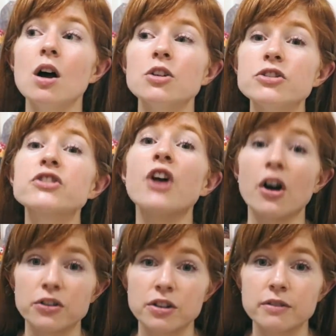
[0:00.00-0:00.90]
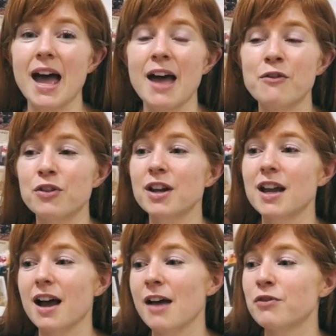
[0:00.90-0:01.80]
start.
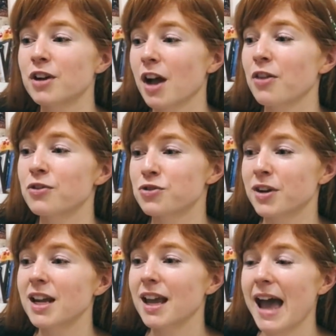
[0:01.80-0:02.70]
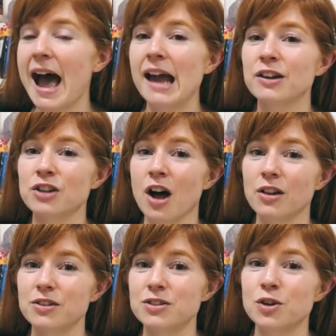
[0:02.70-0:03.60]
Every other drink, add
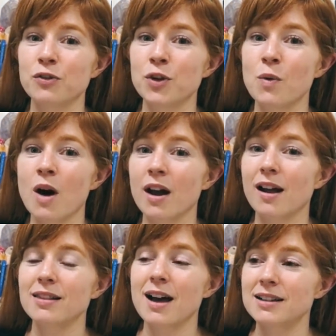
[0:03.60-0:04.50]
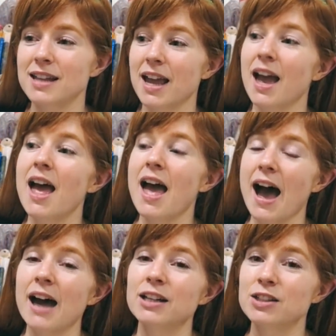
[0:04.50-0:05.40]
$1. So if you want a latte,
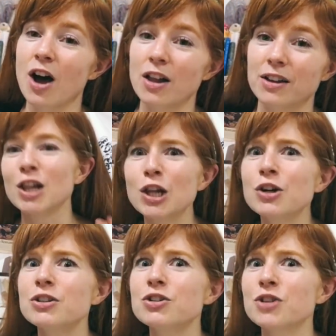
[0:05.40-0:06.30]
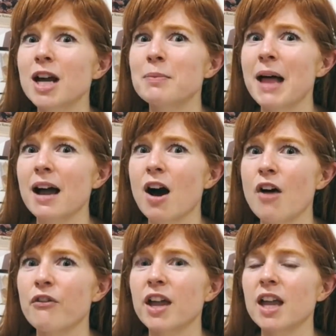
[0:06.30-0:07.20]
add $1. Learn to drink black
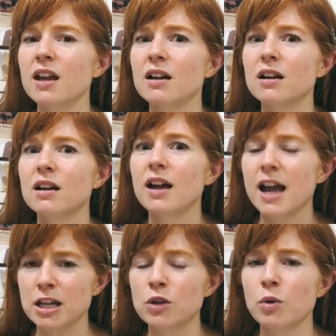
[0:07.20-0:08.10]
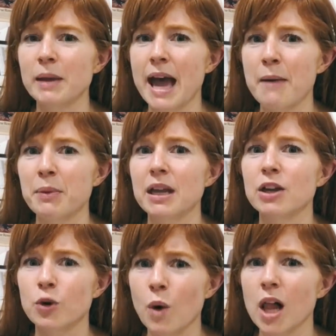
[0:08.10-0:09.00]
coffee and you will be happy.
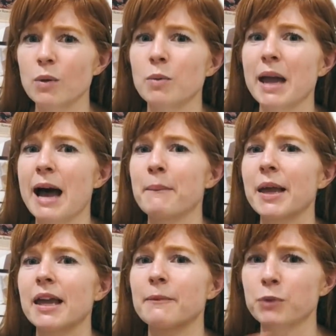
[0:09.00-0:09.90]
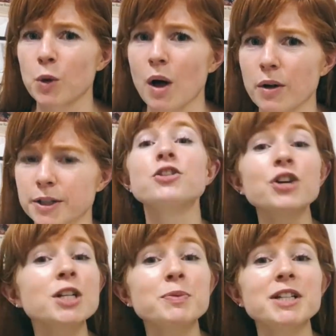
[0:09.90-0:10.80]
Your wallet will be happy. You're welcome.
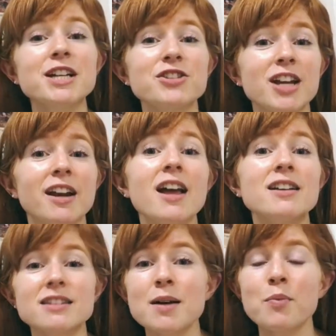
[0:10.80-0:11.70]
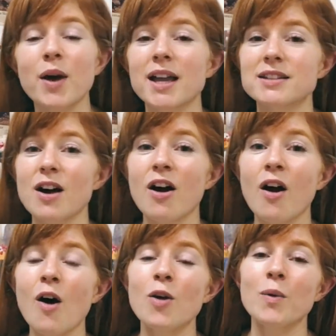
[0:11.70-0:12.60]
Transportation. Subways are
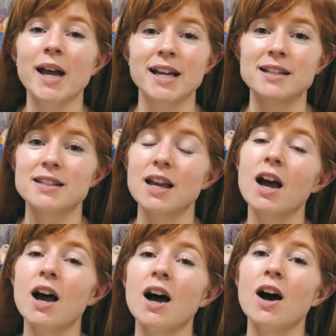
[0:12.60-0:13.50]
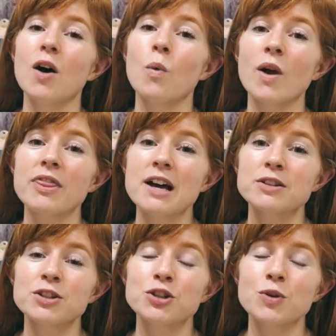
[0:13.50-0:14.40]
always
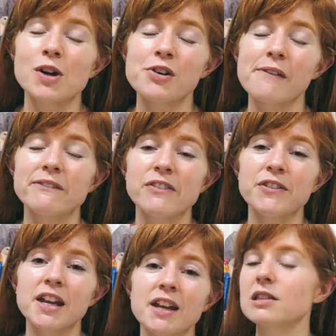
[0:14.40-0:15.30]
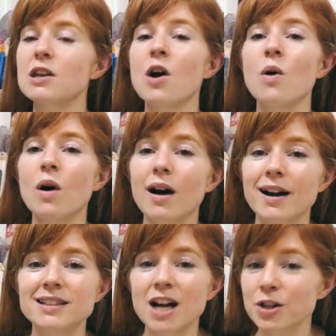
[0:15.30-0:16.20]
1,250, so
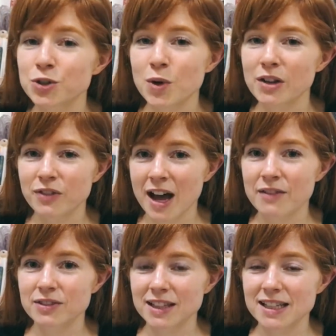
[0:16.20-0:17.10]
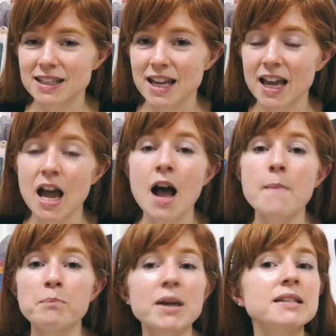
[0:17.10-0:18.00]
$1.25, let's say.
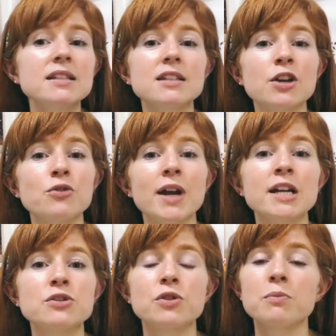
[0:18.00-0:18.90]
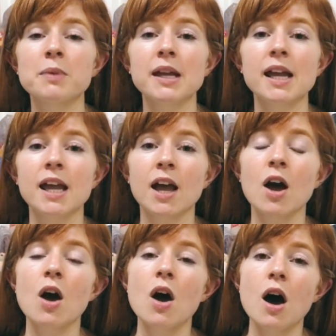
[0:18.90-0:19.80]
Buses can range from being
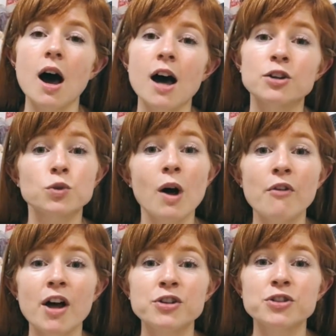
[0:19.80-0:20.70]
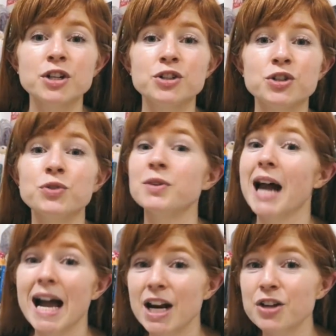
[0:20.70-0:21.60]
1,200 to
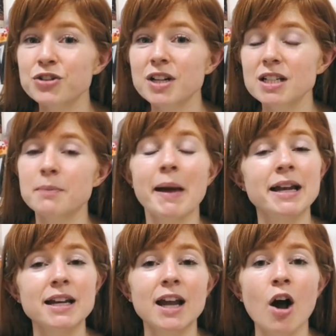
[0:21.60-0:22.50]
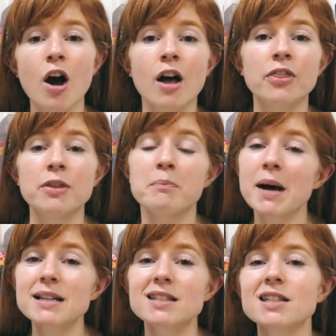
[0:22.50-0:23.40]
900, depending on the
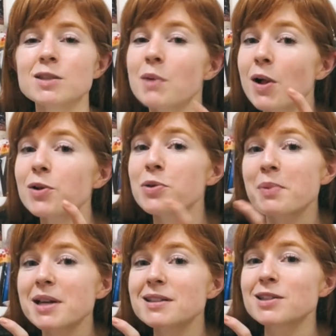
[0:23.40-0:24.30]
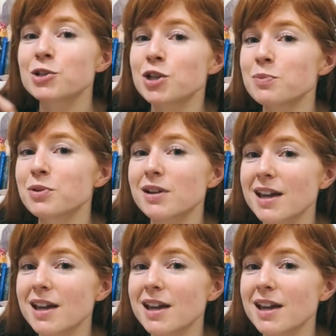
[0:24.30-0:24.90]
bus. The smaller the bus, the cheaper it